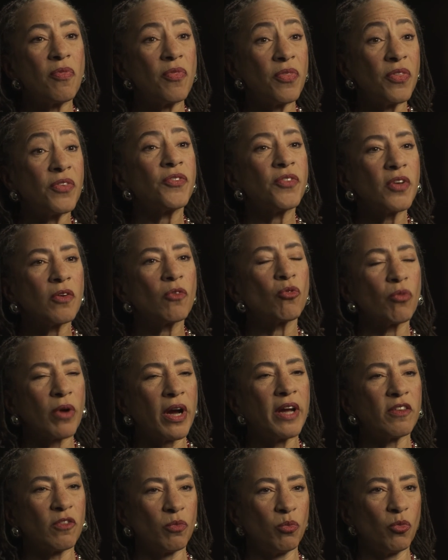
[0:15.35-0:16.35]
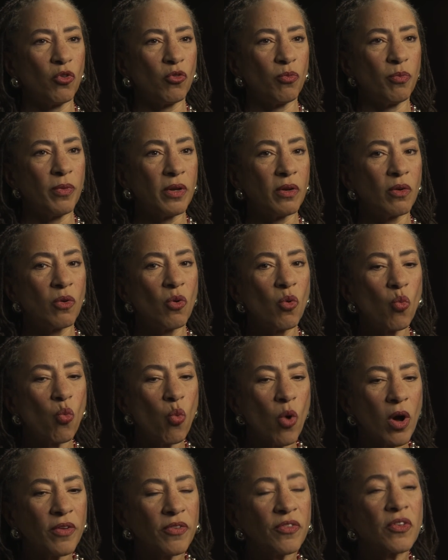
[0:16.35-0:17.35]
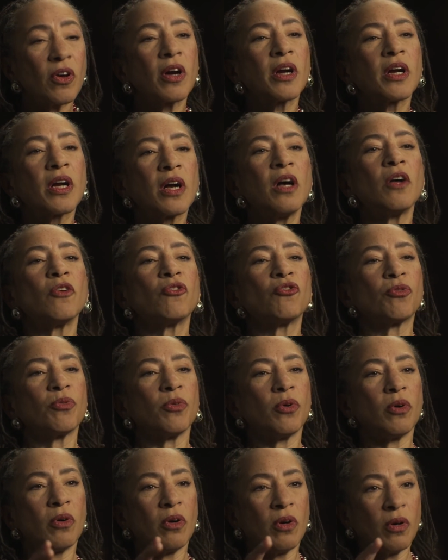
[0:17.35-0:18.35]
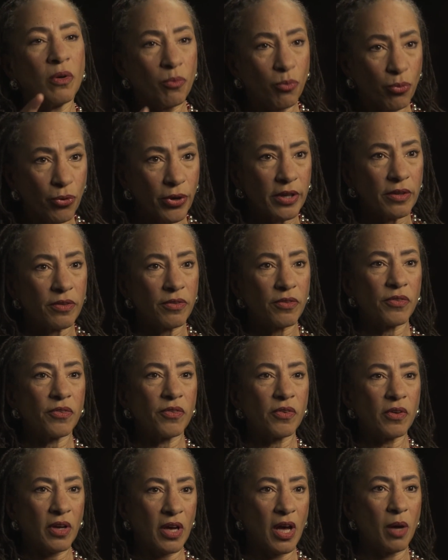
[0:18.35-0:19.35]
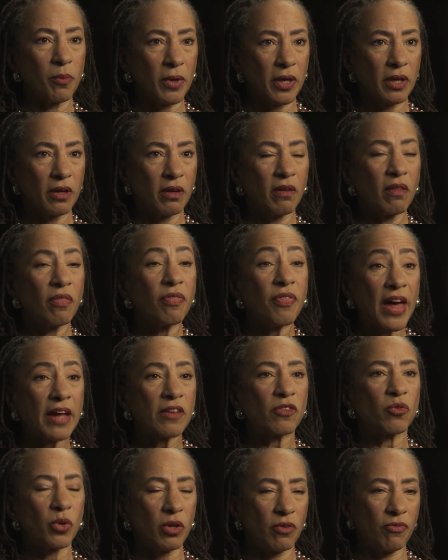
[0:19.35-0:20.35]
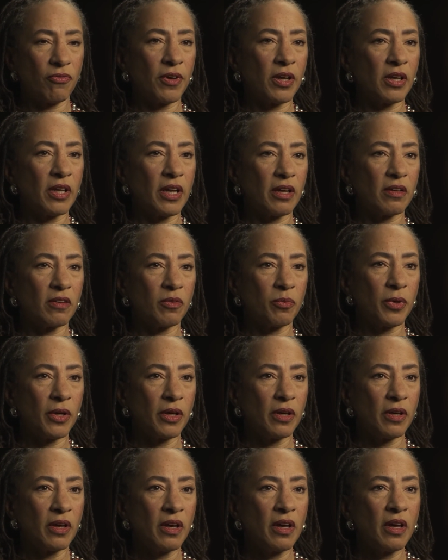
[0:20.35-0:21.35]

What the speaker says: the civil rights movement was our cultural prince coming. That's what it felt like to me.